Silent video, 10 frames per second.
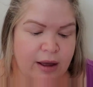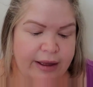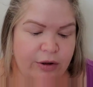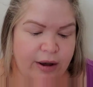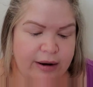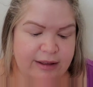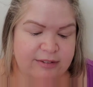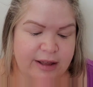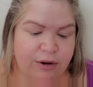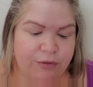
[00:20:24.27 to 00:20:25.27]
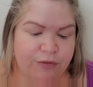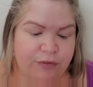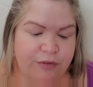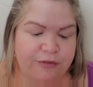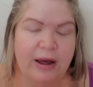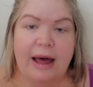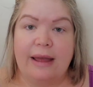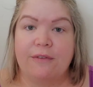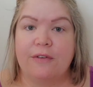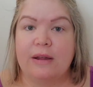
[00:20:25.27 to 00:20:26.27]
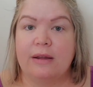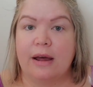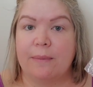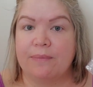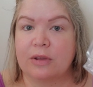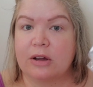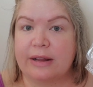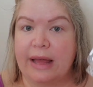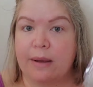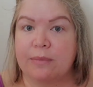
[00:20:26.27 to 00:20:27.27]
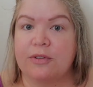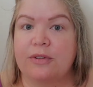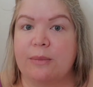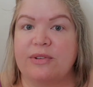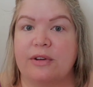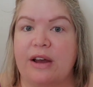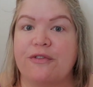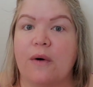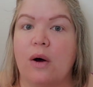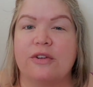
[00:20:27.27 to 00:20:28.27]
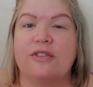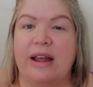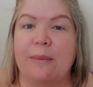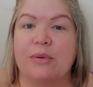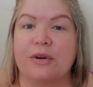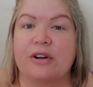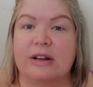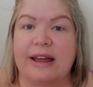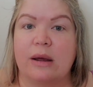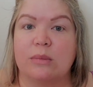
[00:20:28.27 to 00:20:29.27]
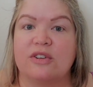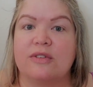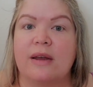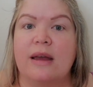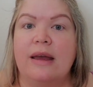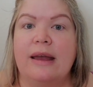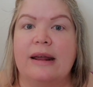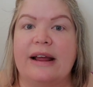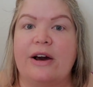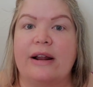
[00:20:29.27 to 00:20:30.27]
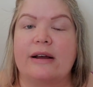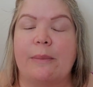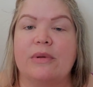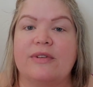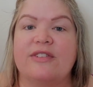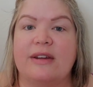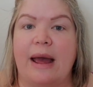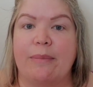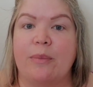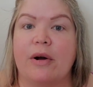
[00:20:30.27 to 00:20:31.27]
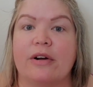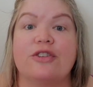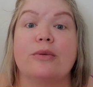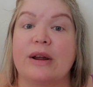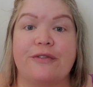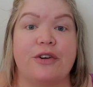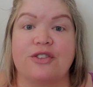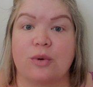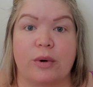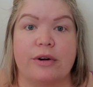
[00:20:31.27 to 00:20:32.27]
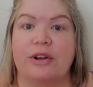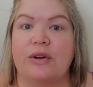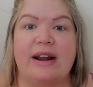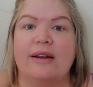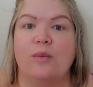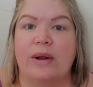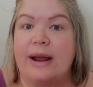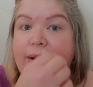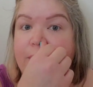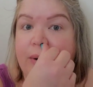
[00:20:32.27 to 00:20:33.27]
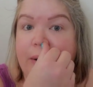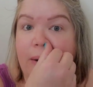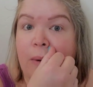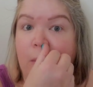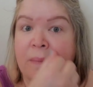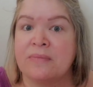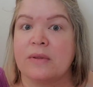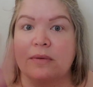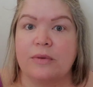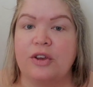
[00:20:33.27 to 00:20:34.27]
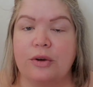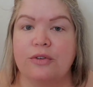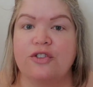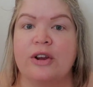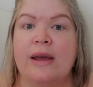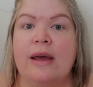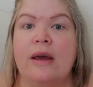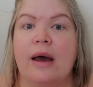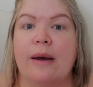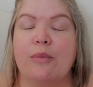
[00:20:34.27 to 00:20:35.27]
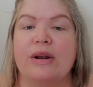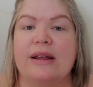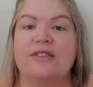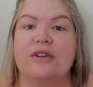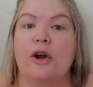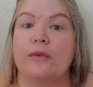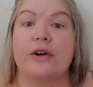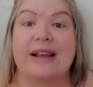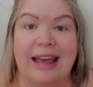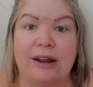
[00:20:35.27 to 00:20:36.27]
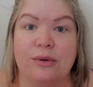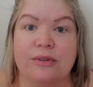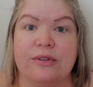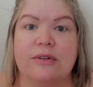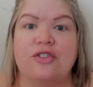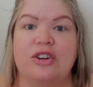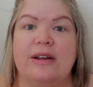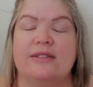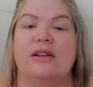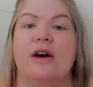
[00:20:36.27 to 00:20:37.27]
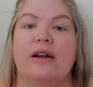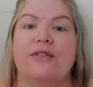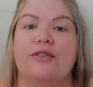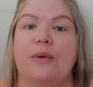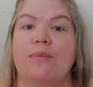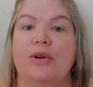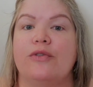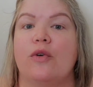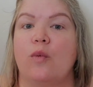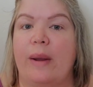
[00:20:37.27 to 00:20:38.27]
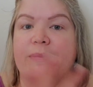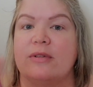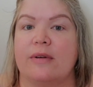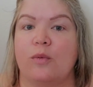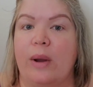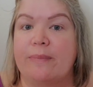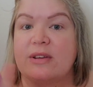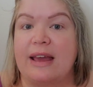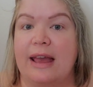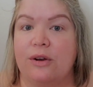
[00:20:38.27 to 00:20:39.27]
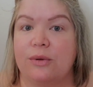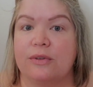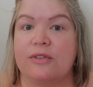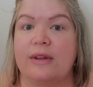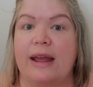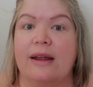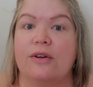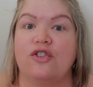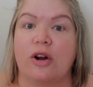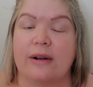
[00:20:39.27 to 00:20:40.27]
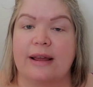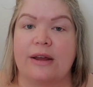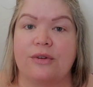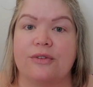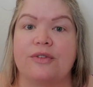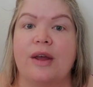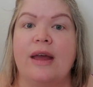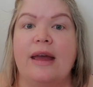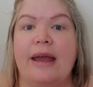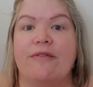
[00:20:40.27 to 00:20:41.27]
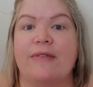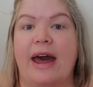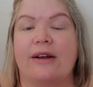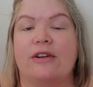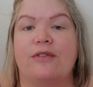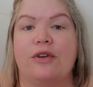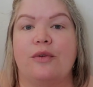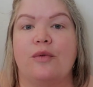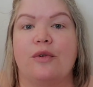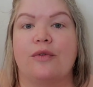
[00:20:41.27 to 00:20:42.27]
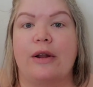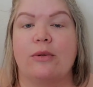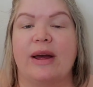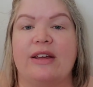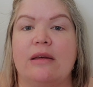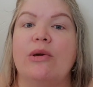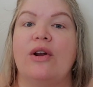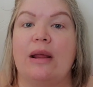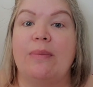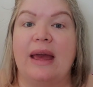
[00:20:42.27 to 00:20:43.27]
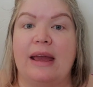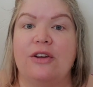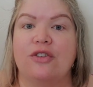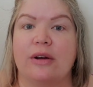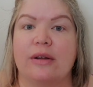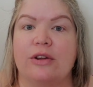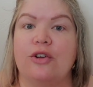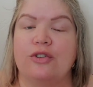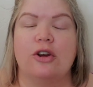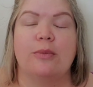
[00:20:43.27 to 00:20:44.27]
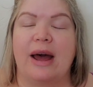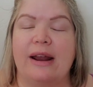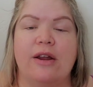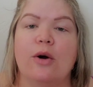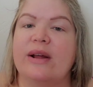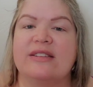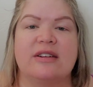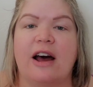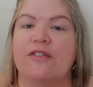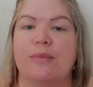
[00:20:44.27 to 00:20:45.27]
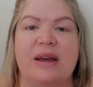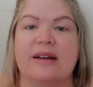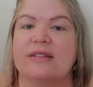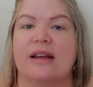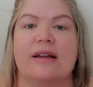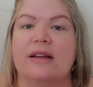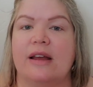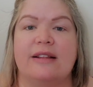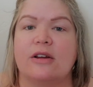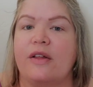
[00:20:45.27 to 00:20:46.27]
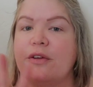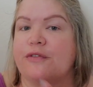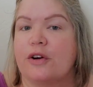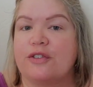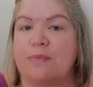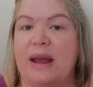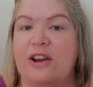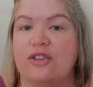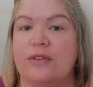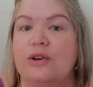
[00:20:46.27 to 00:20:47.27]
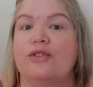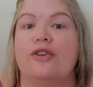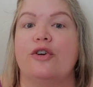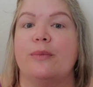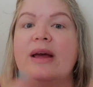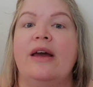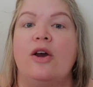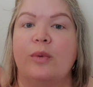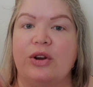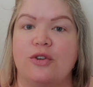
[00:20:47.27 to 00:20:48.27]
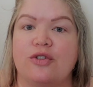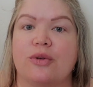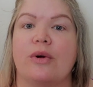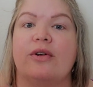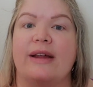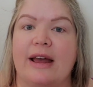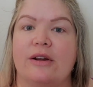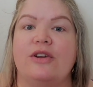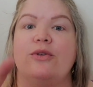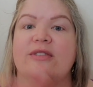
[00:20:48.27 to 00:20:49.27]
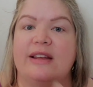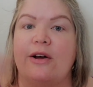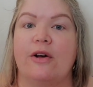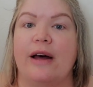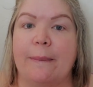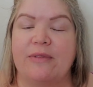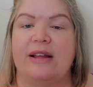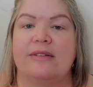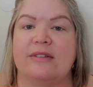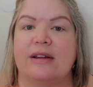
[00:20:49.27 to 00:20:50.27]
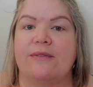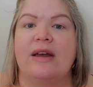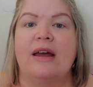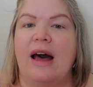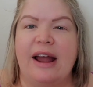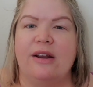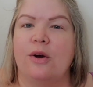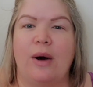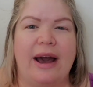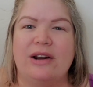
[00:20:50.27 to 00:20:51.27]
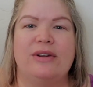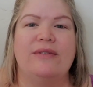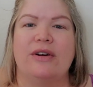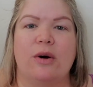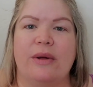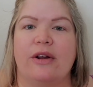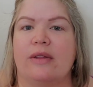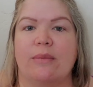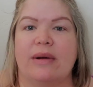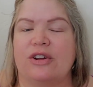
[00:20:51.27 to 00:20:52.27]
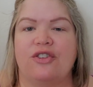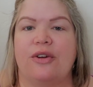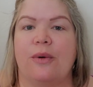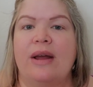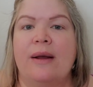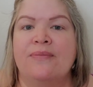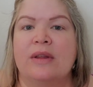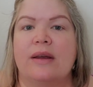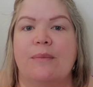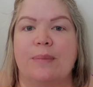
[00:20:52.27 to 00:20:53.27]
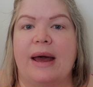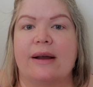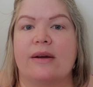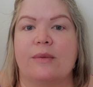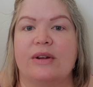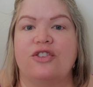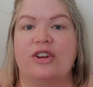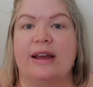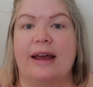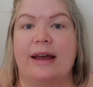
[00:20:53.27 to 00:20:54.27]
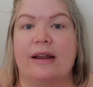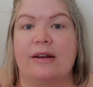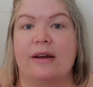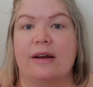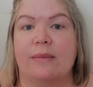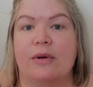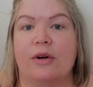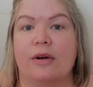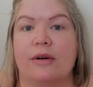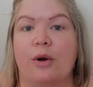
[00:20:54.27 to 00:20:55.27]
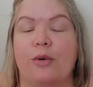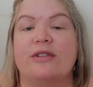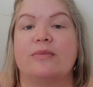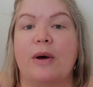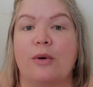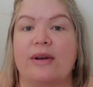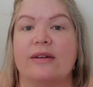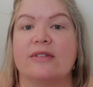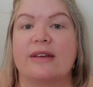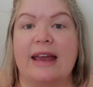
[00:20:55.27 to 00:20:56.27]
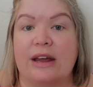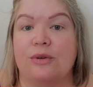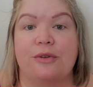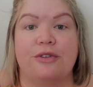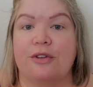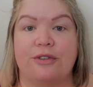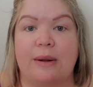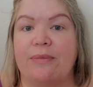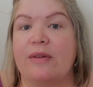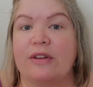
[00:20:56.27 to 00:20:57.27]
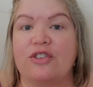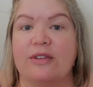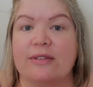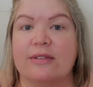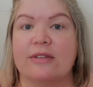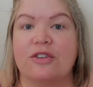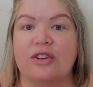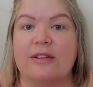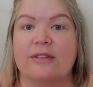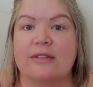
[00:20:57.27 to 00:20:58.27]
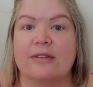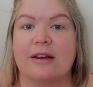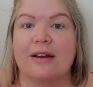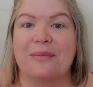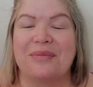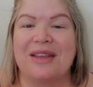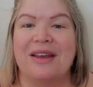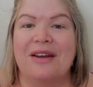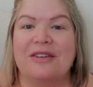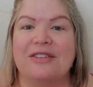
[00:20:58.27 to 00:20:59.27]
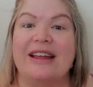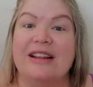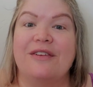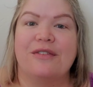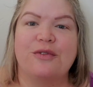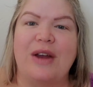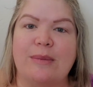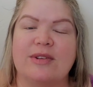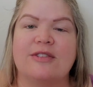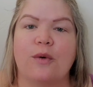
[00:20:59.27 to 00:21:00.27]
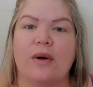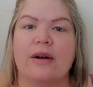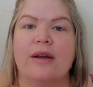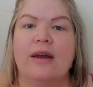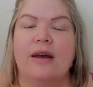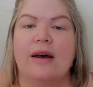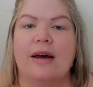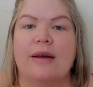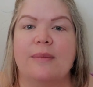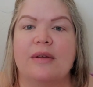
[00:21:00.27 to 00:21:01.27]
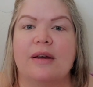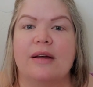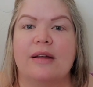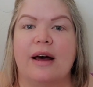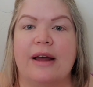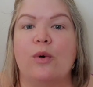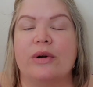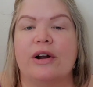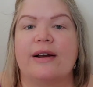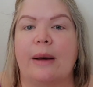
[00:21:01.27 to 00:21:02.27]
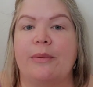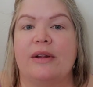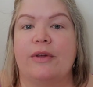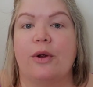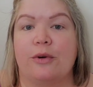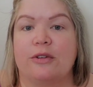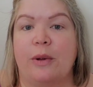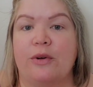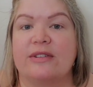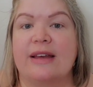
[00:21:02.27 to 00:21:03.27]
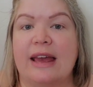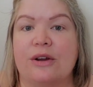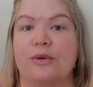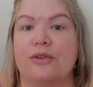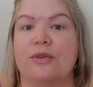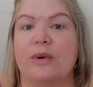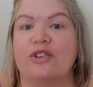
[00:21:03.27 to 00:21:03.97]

I got a set of five um, clams. It was like a fall sampler clams, and I got a couple of snap bars for my first order. You know, I didn't want I didn't want to go huge. and um, Brittany is known for her candles. She does a lot of beautiful whipped whipped candles and jar candles. In fact, if you follow my community page on YouTube, I know it's tough because it's on the first page of YouTube when you scroll down and you see all updates and stuff. I know I don't even go on there that much, so back when she had um, her Hocus Pocus candles is something that she's she's um, slightly famous for. Um, I ordered a couple of the Hocus Pocus candles,